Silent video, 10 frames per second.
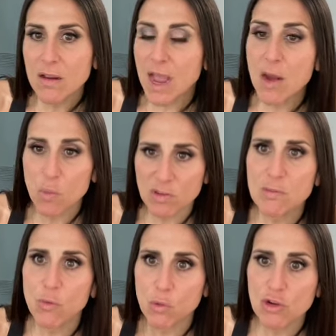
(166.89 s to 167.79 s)
And once
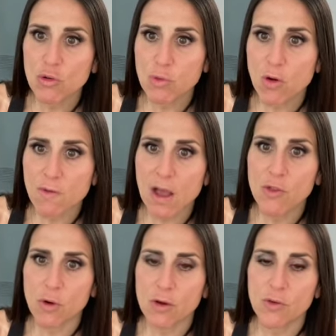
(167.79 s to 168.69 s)
people read your profile,
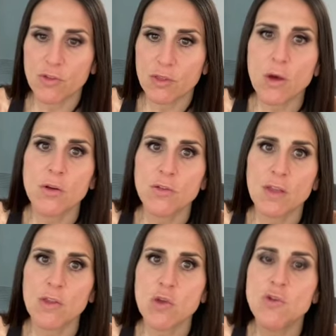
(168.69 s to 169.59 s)
they'll understand
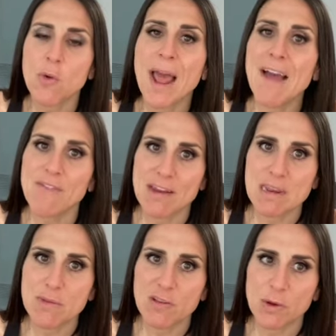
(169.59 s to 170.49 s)
that you don't have that
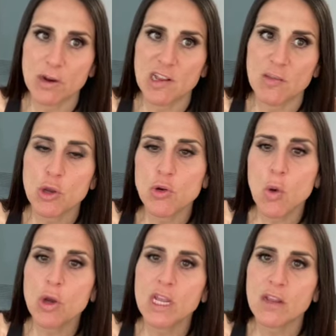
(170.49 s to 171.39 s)
deep experience, but you don't
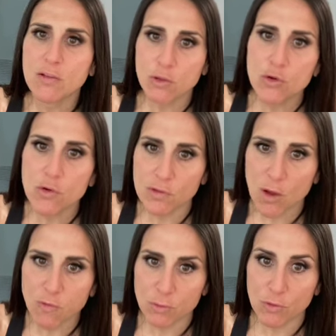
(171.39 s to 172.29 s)
want to exclude
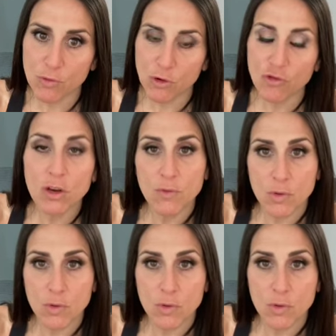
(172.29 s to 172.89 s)
yourself from a search if